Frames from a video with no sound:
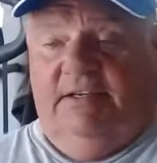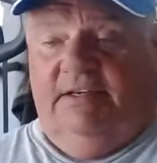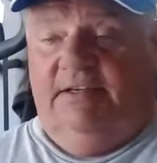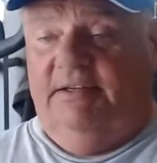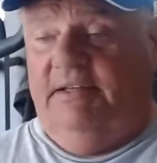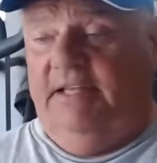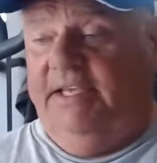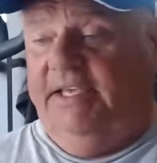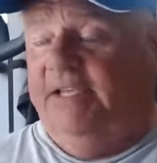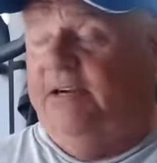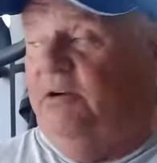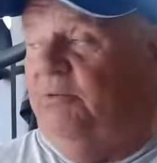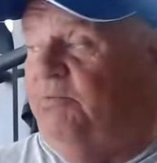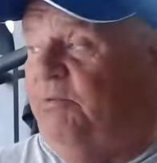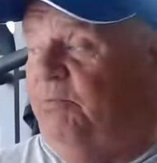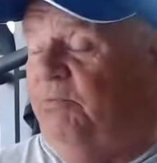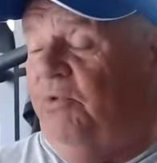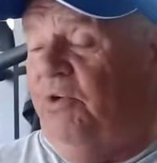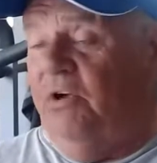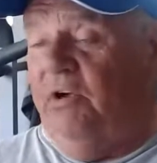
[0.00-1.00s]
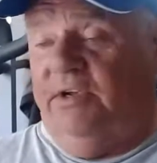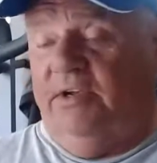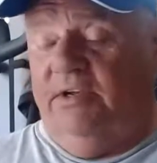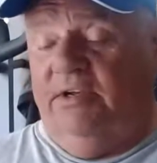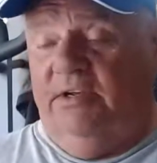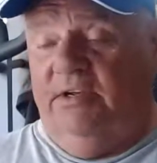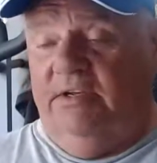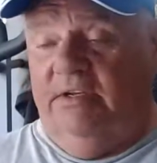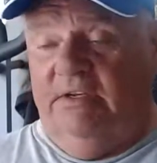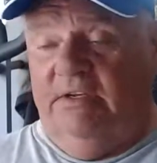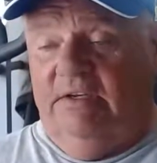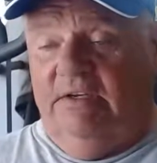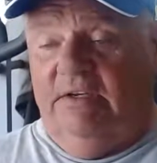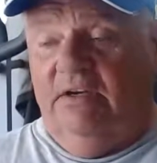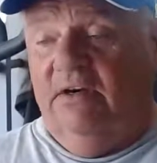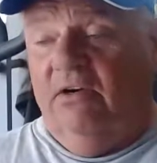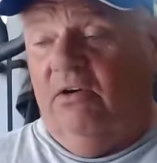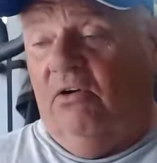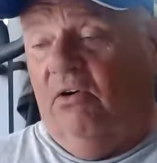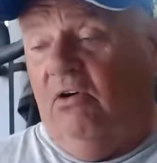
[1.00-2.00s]
I get home from work,
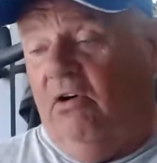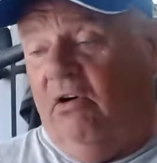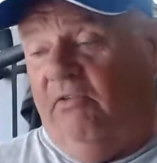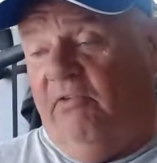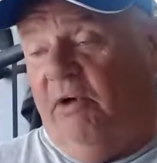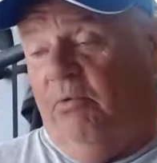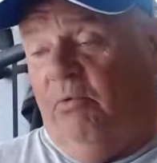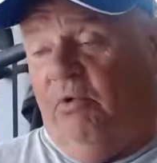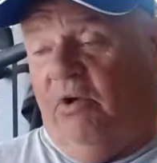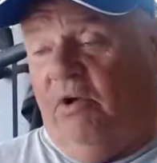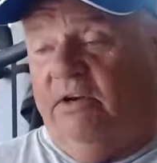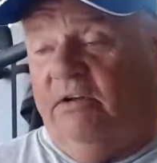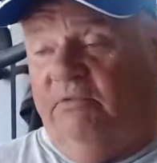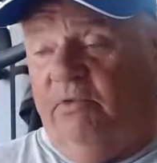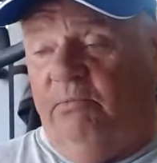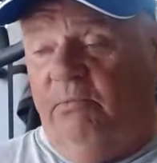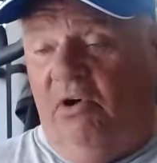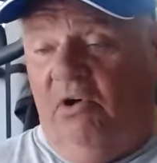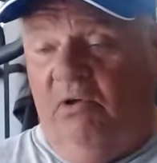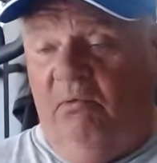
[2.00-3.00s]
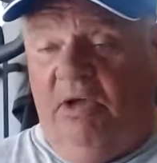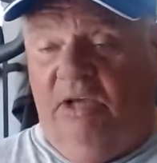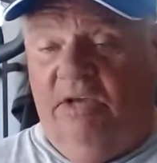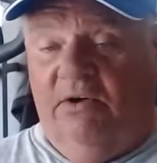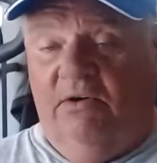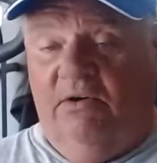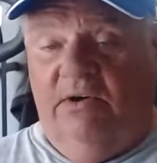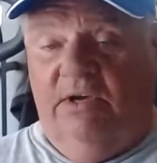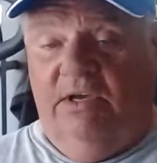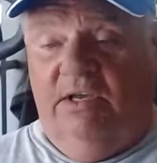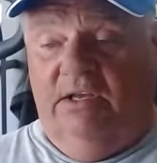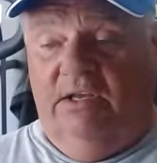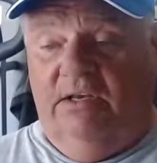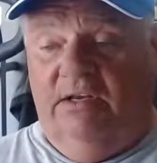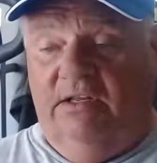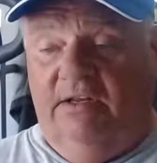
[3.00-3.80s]
or if I'm working from home, I quit,